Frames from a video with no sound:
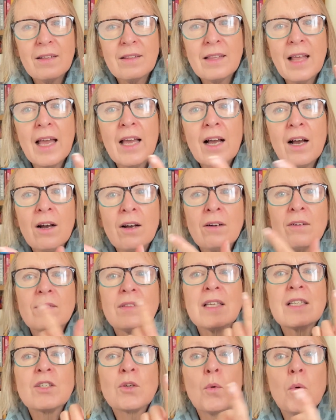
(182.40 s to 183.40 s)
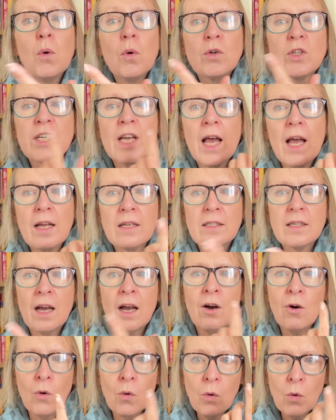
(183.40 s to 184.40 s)
they are this quartet
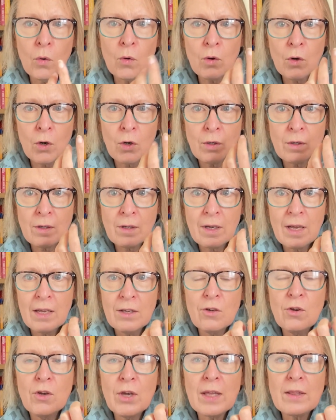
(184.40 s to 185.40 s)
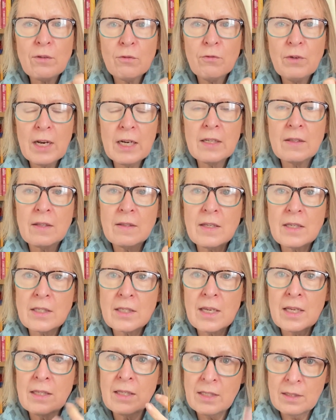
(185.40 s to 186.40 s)
are all. You get the feeling
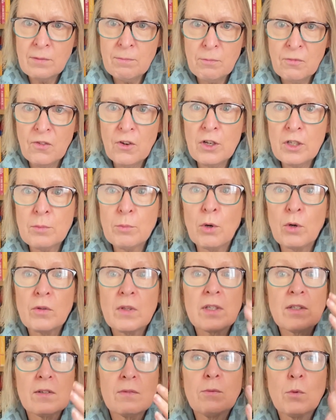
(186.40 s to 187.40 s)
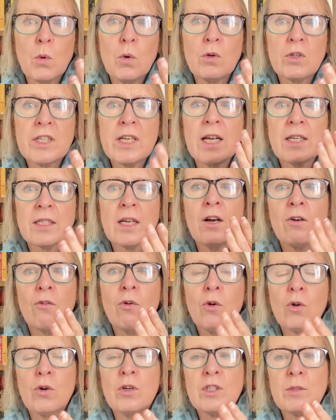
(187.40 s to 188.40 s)
this in this first book, this quartet are
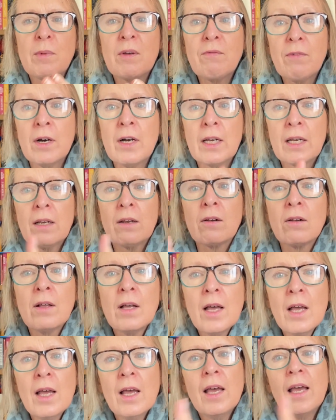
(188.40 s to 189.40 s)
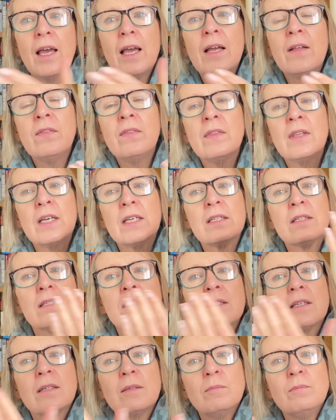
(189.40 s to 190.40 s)
all going to be vital in
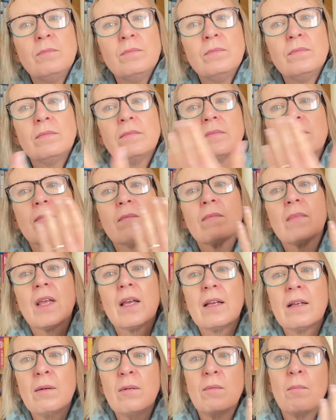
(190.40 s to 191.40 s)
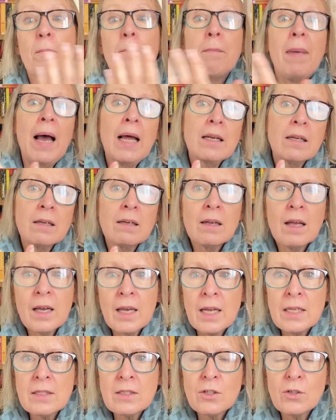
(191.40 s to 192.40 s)
this battle
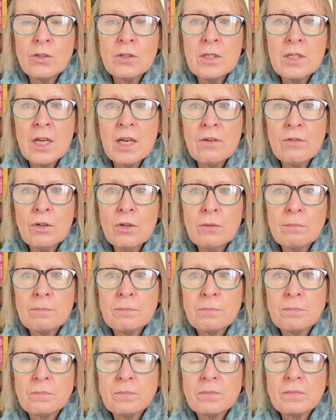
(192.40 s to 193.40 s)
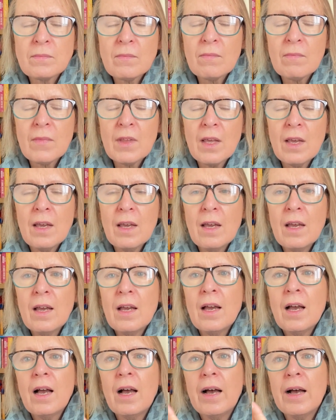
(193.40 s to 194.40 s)
against good and evil.
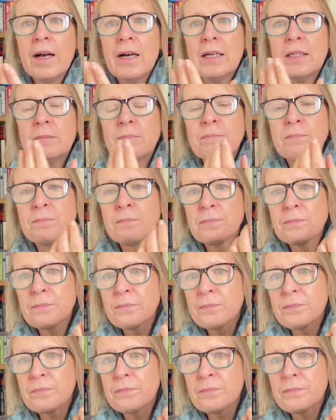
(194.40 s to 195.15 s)
Um,